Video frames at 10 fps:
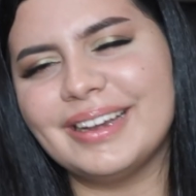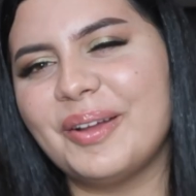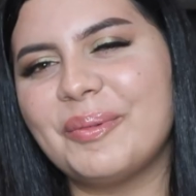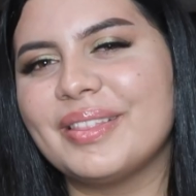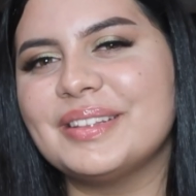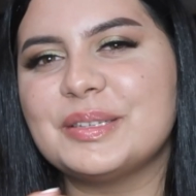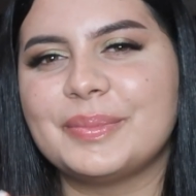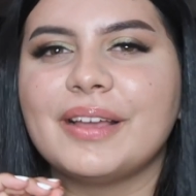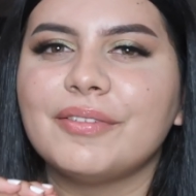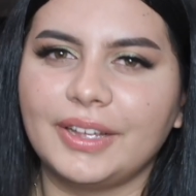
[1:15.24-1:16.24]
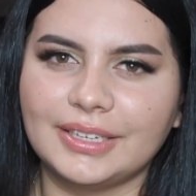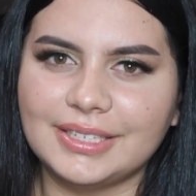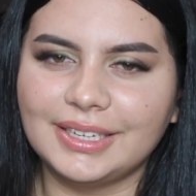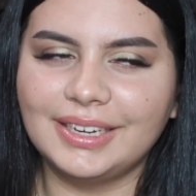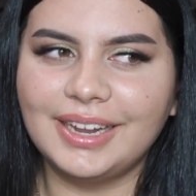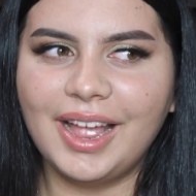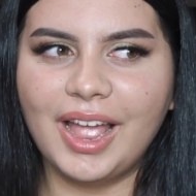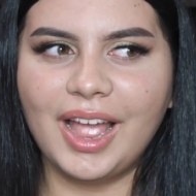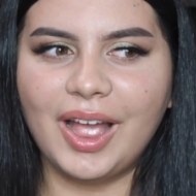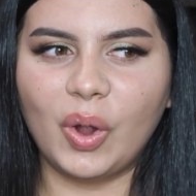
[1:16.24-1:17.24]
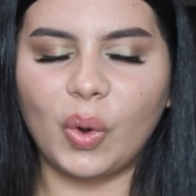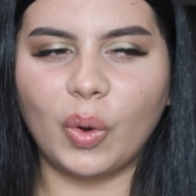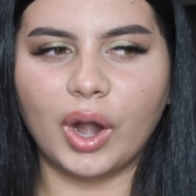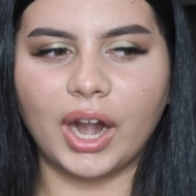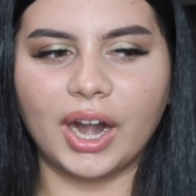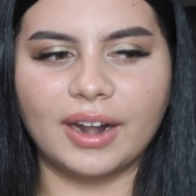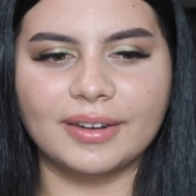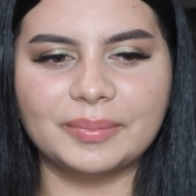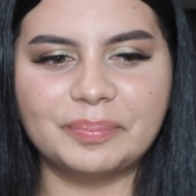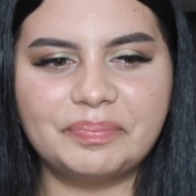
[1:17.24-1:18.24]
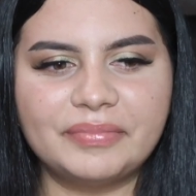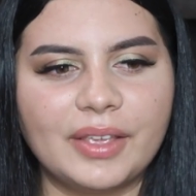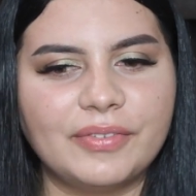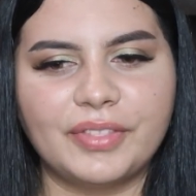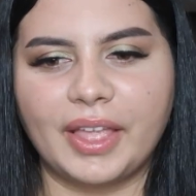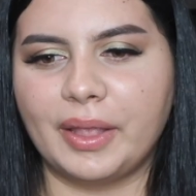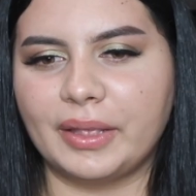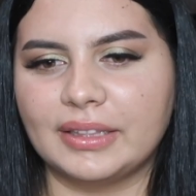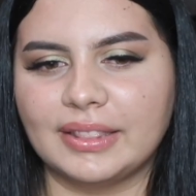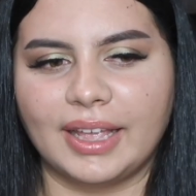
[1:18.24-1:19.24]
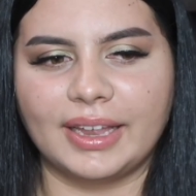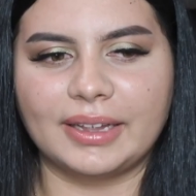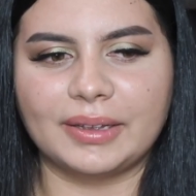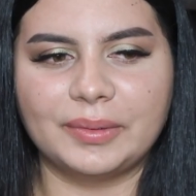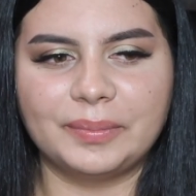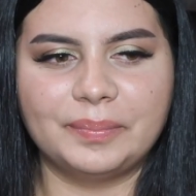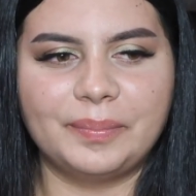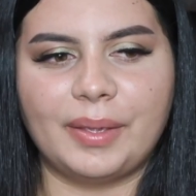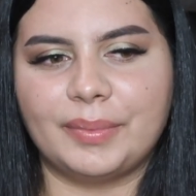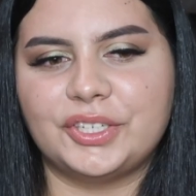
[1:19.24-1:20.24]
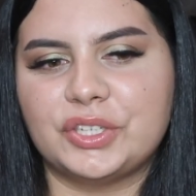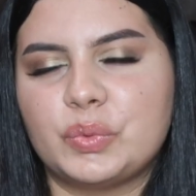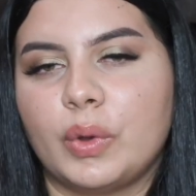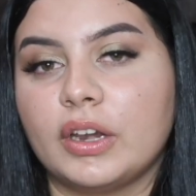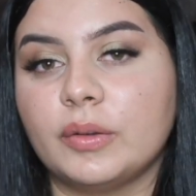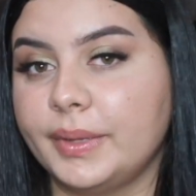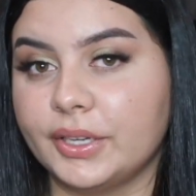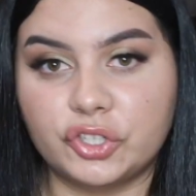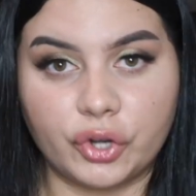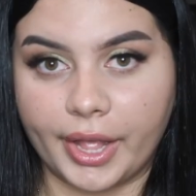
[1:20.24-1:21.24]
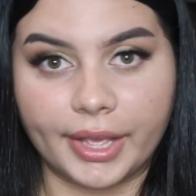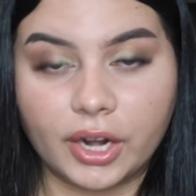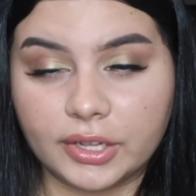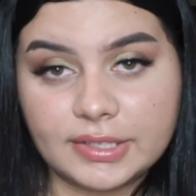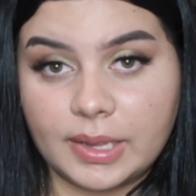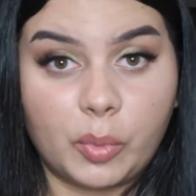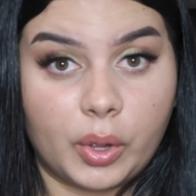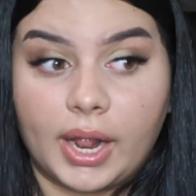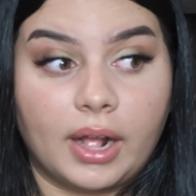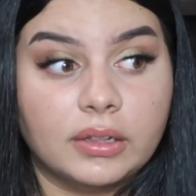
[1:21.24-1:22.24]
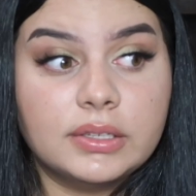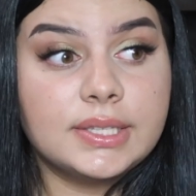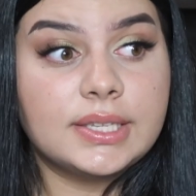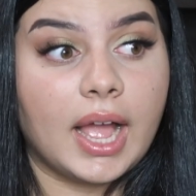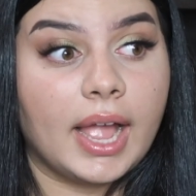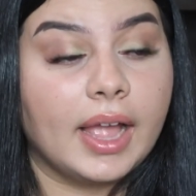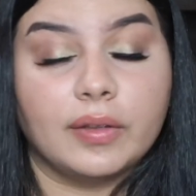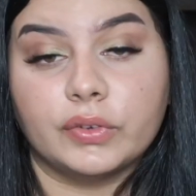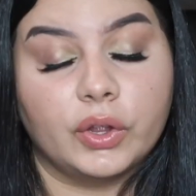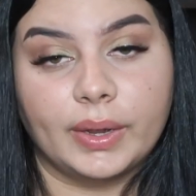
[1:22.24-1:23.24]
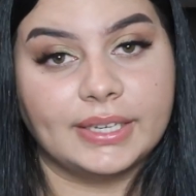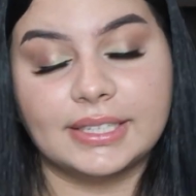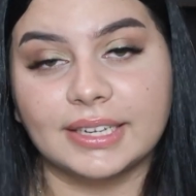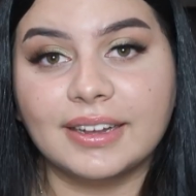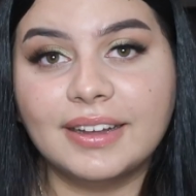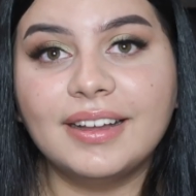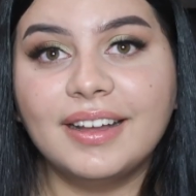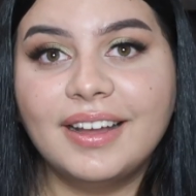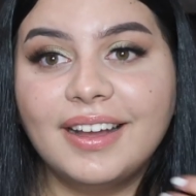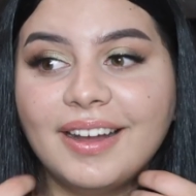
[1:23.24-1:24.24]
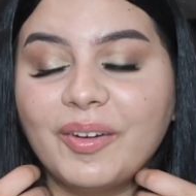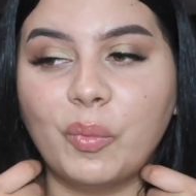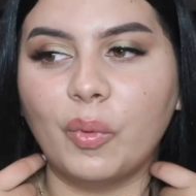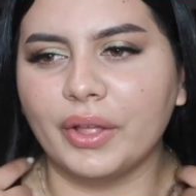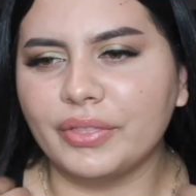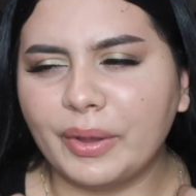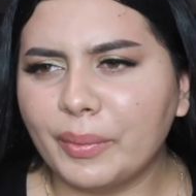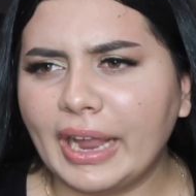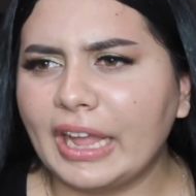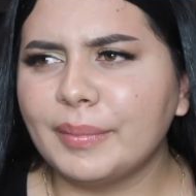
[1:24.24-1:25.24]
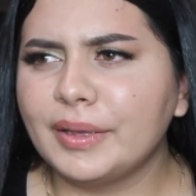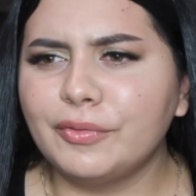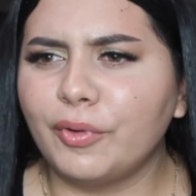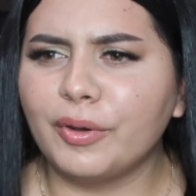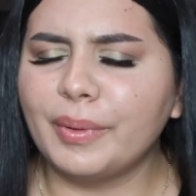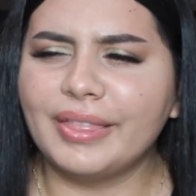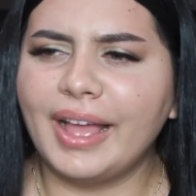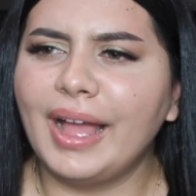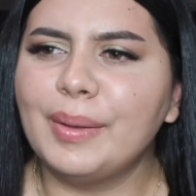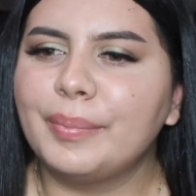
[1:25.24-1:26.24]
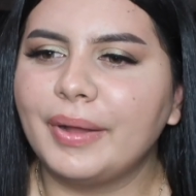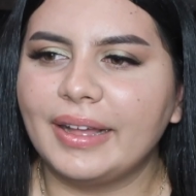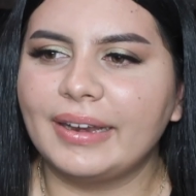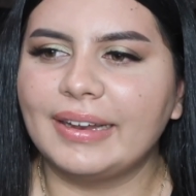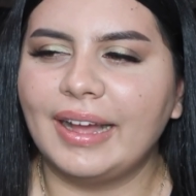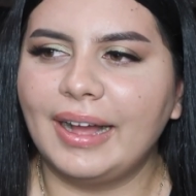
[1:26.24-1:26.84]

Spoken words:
didn't know whether to be offended or if they like maybe just wanted me to try it on someone else. I have no idea what they were aiming for with that, but